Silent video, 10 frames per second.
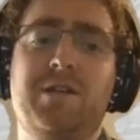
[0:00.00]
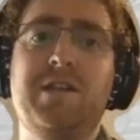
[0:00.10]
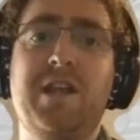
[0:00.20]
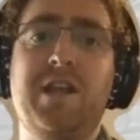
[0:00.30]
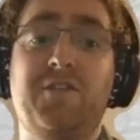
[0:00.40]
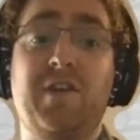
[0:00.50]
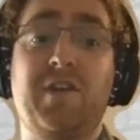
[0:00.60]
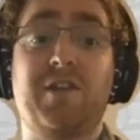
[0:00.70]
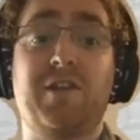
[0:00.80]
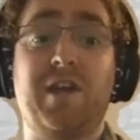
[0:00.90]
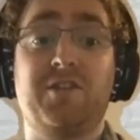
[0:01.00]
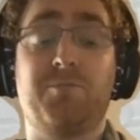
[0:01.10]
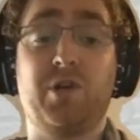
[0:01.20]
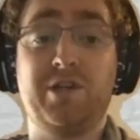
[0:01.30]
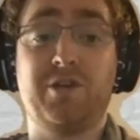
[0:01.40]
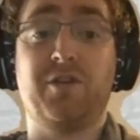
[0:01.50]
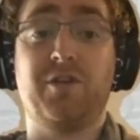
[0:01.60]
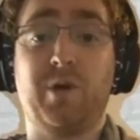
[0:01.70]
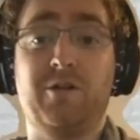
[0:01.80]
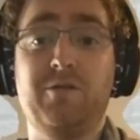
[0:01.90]
DNS validation is pretty
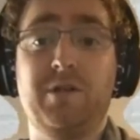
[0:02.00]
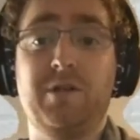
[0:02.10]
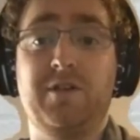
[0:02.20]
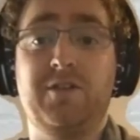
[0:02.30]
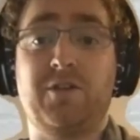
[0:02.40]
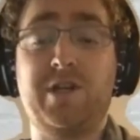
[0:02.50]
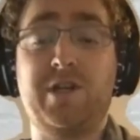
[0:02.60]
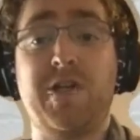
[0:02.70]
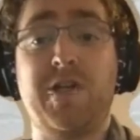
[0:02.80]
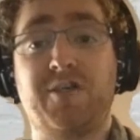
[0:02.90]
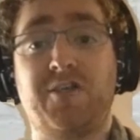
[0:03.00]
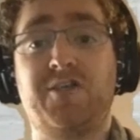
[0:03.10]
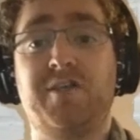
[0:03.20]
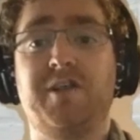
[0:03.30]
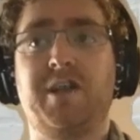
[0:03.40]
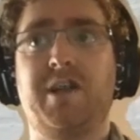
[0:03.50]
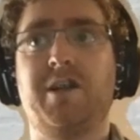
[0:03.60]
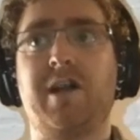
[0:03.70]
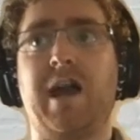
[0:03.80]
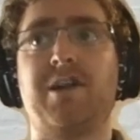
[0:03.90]
good as well. So when you make the
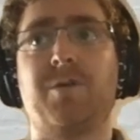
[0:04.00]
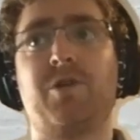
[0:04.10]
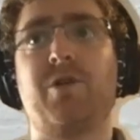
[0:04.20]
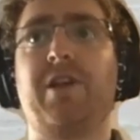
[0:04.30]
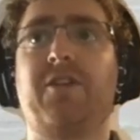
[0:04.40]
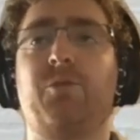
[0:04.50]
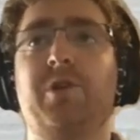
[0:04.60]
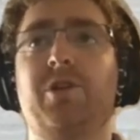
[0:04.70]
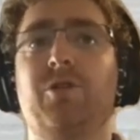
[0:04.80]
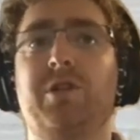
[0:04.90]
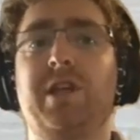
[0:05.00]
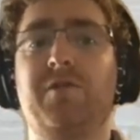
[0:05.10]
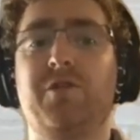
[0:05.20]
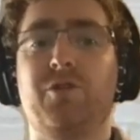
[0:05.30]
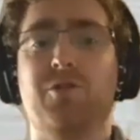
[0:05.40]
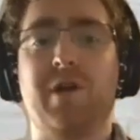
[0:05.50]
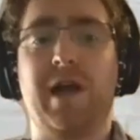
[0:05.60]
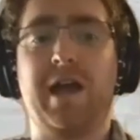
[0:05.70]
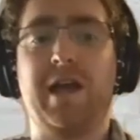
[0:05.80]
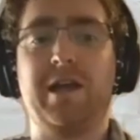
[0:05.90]
certificate, AWS will give you
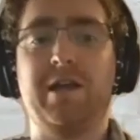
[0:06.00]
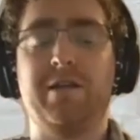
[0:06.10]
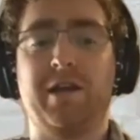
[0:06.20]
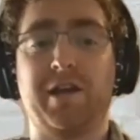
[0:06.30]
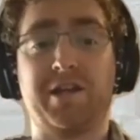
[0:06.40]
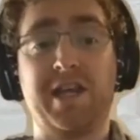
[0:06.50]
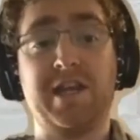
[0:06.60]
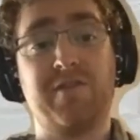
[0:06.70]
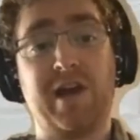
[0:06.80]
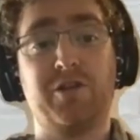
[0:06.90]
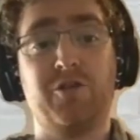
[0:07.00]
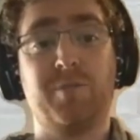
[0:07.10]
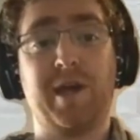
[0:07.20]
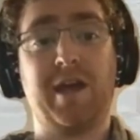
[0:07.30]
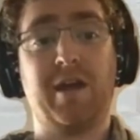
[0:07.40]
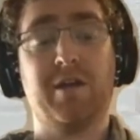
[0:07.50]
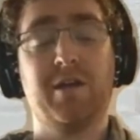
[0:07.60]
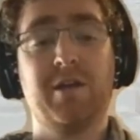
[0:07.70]
a key value pair.